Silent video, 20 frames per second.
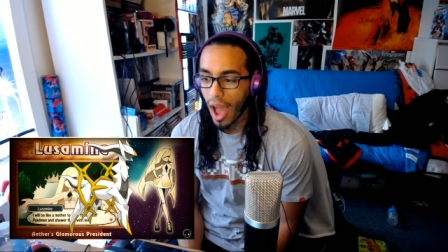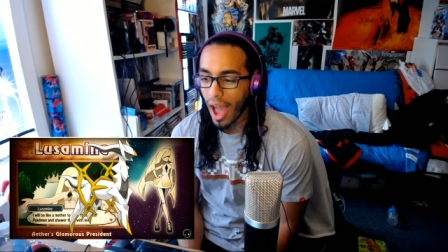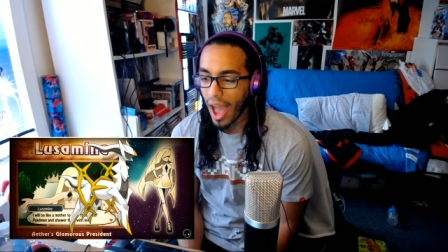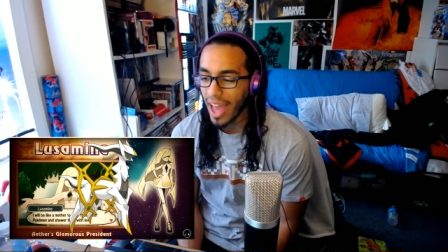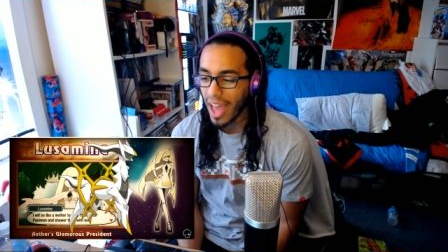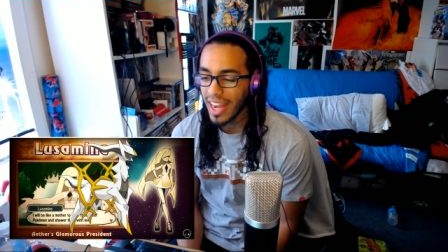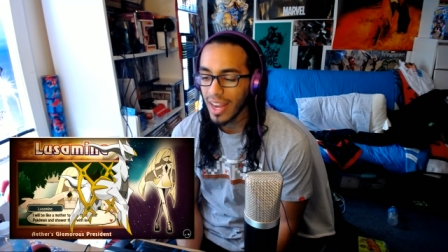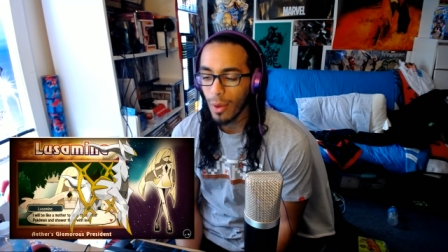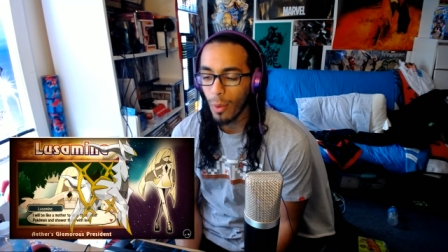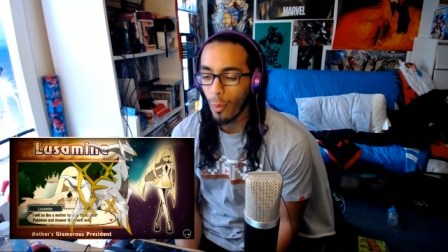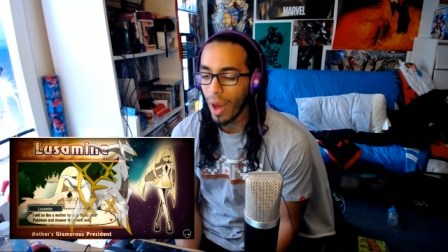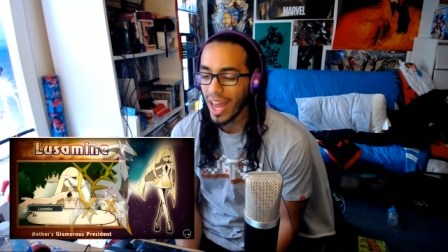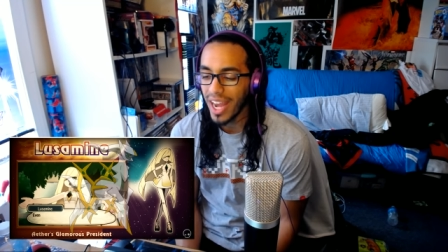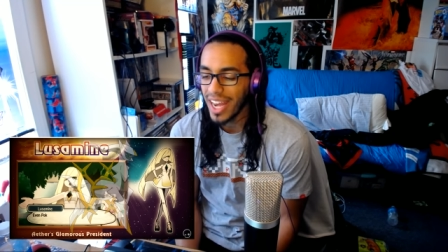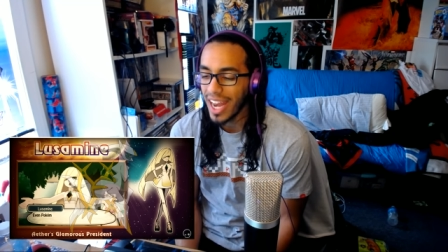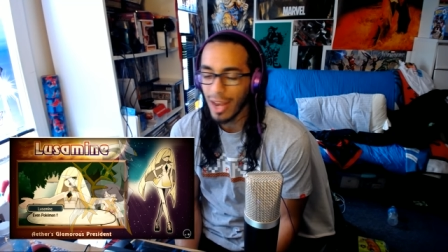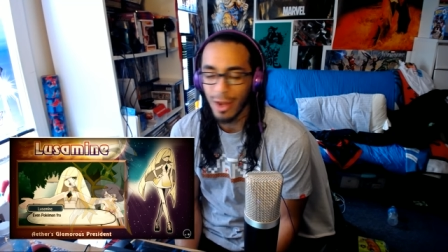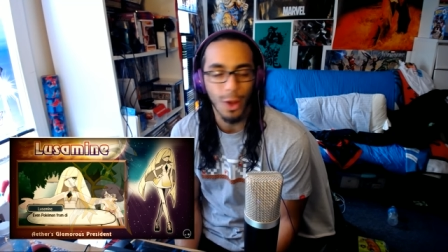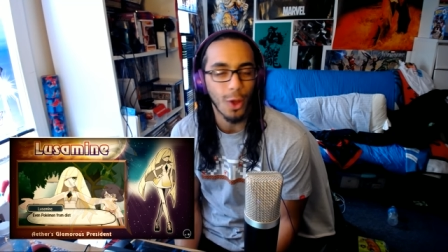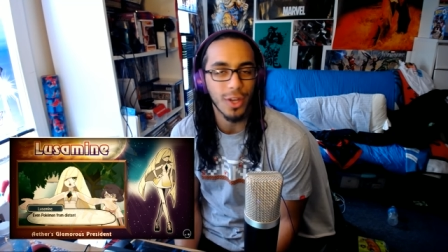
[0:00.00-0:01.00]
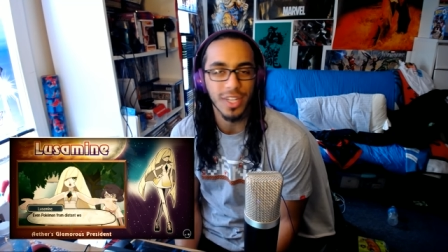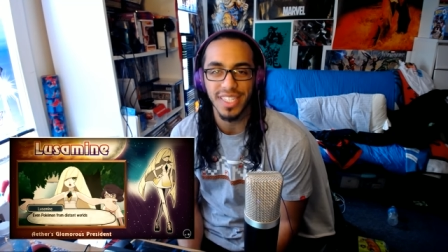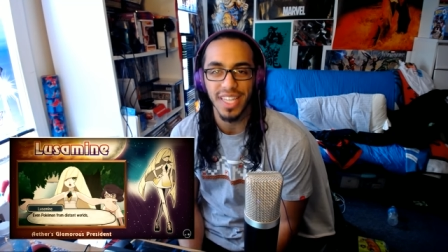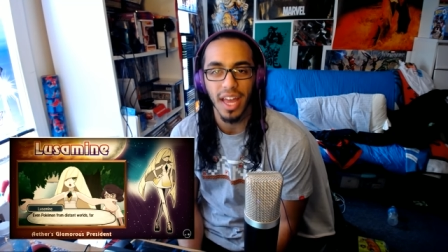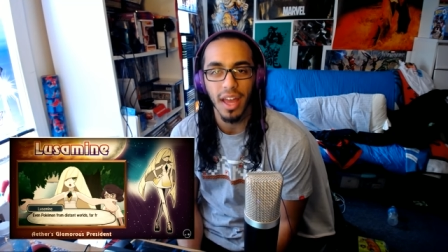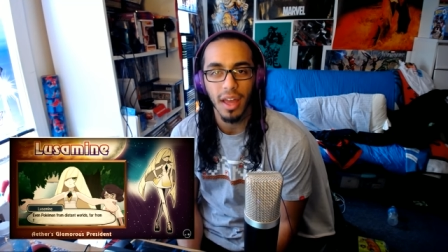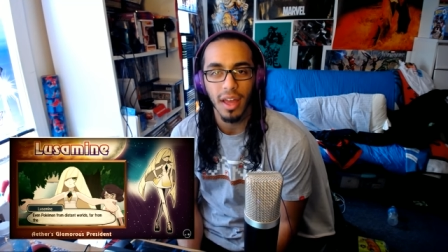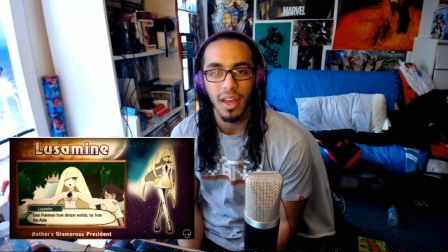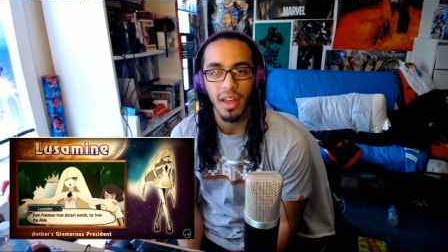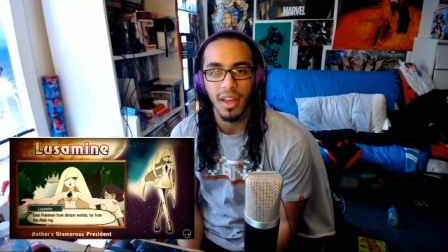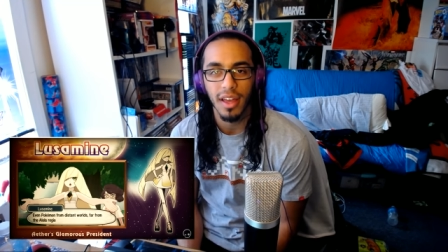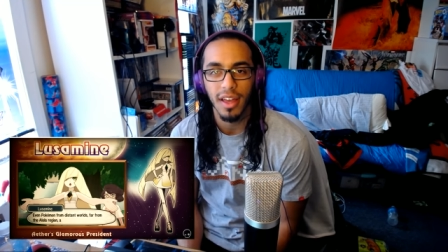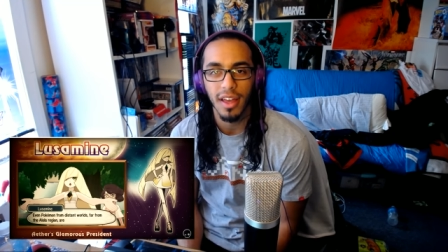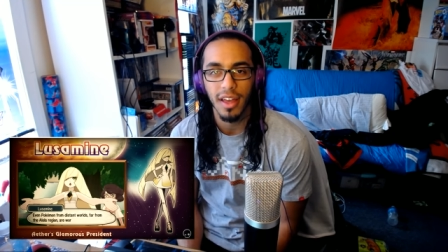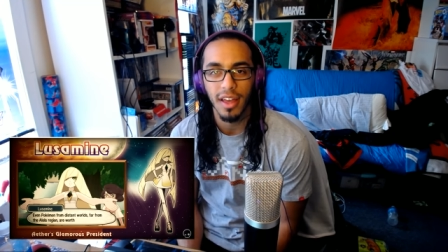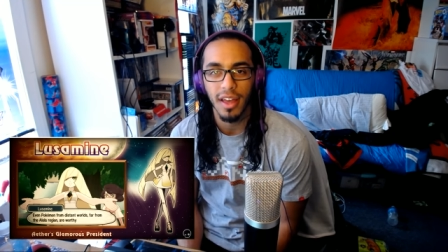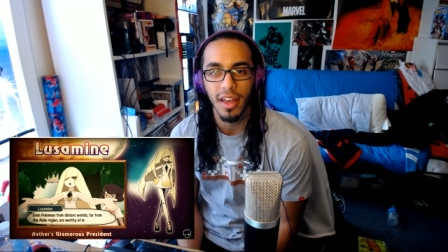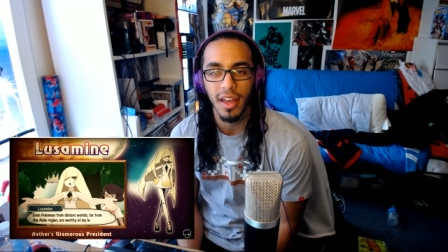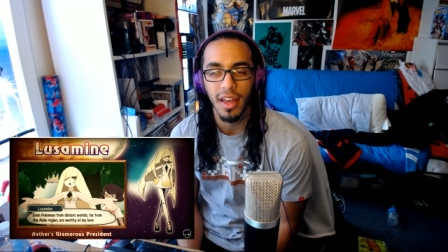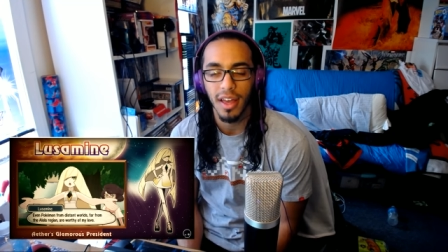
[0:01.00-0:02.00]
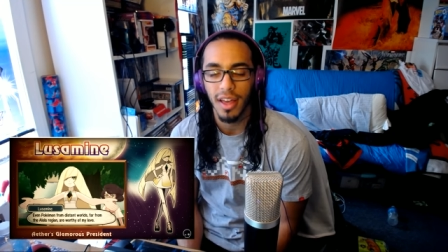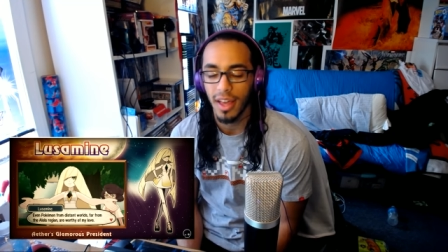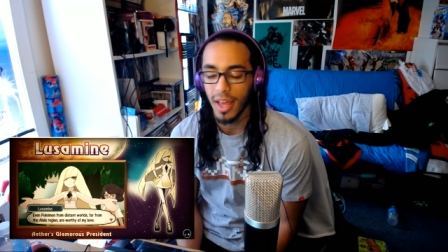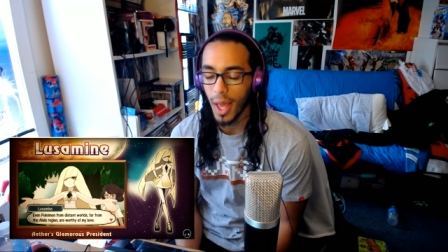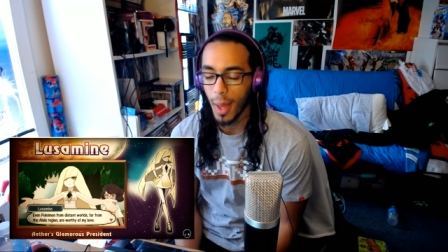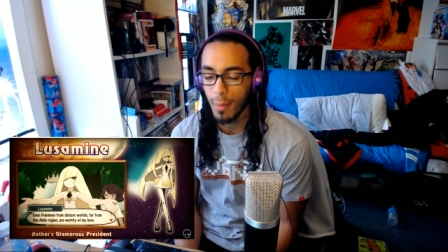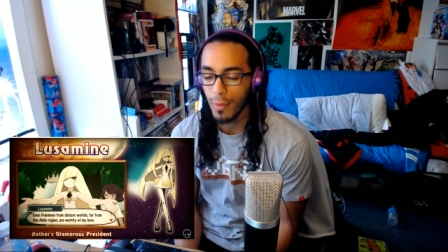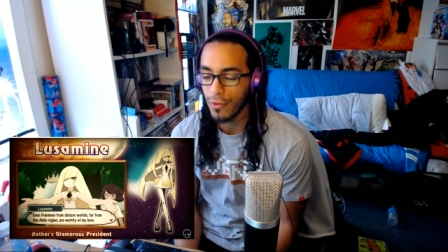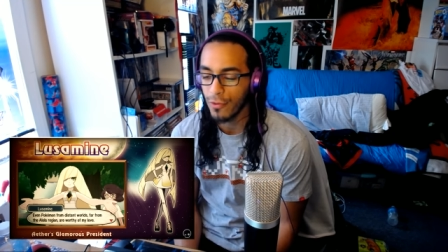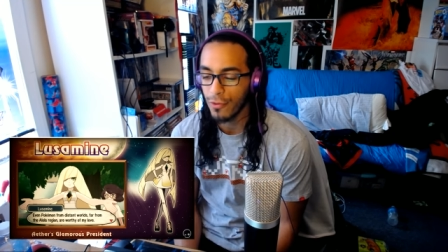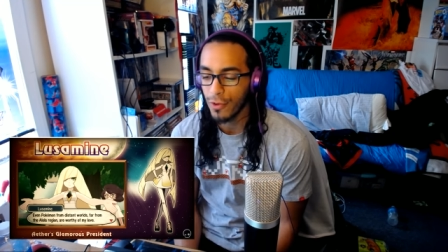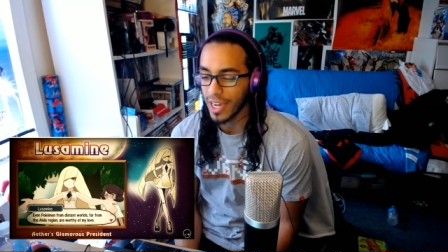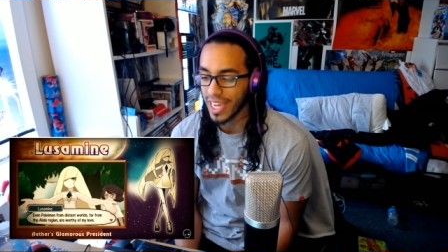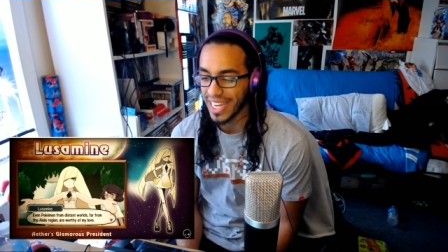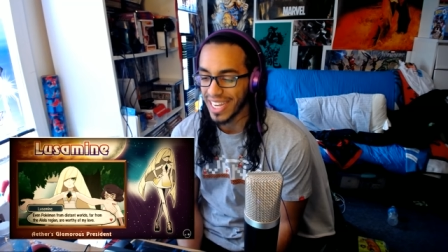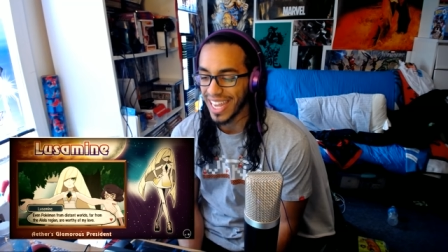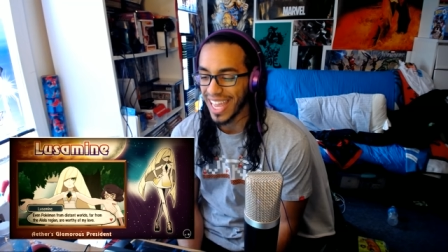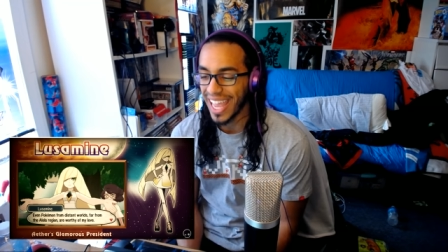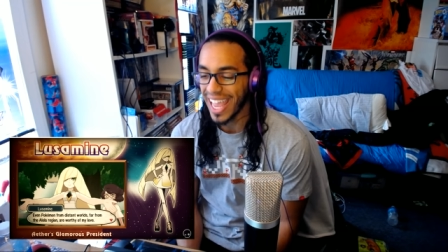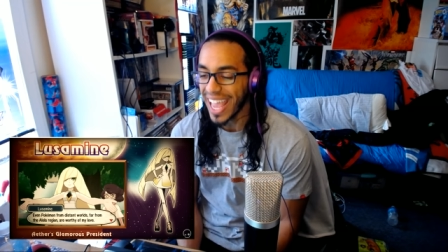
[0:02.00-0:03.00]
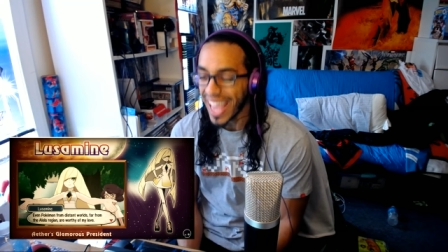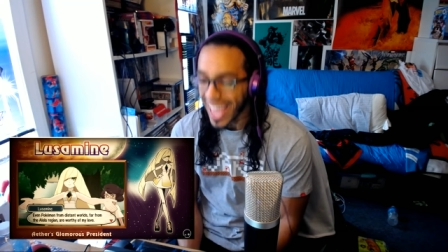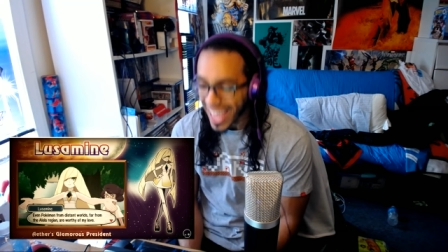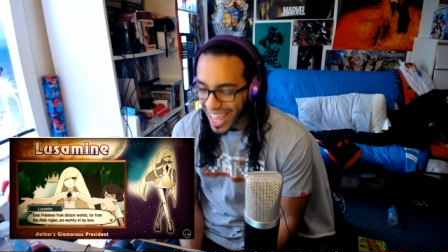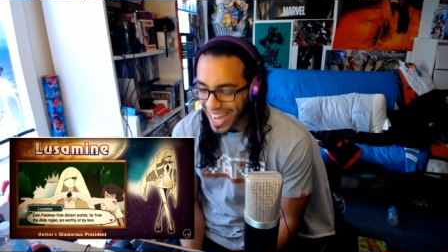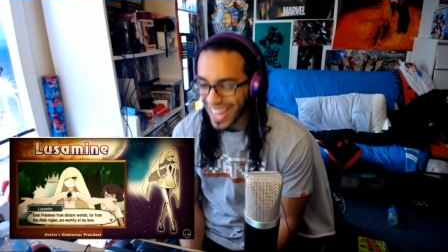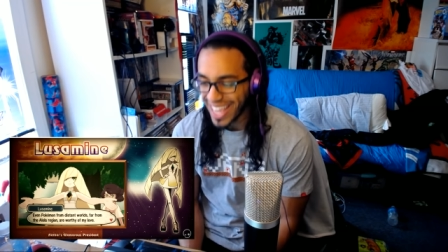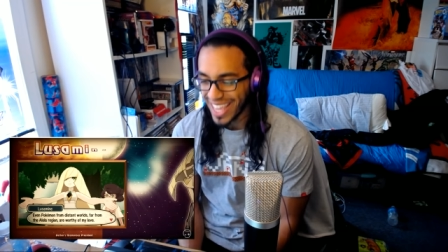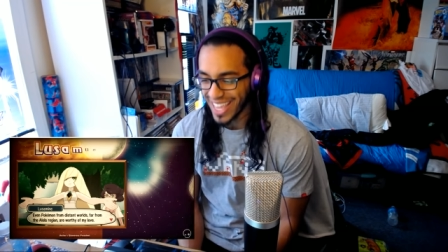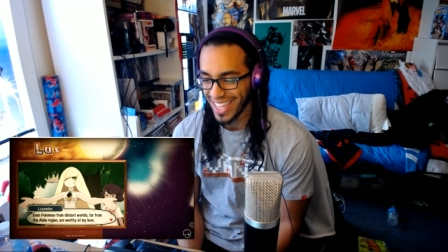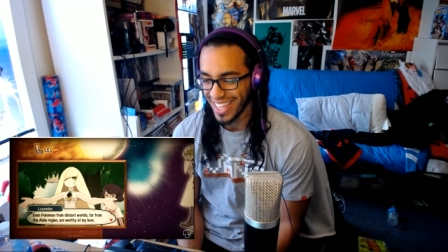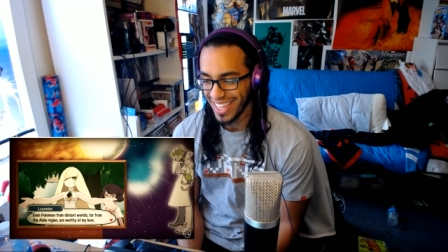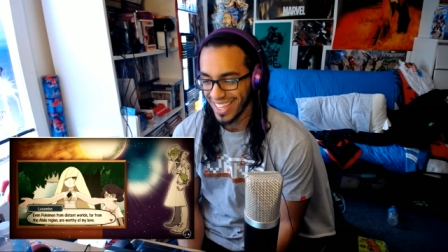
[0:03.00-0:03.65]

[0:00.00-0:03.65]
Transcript: I did. Why didn't I notice that? What if the reason I'm a freaking idiot.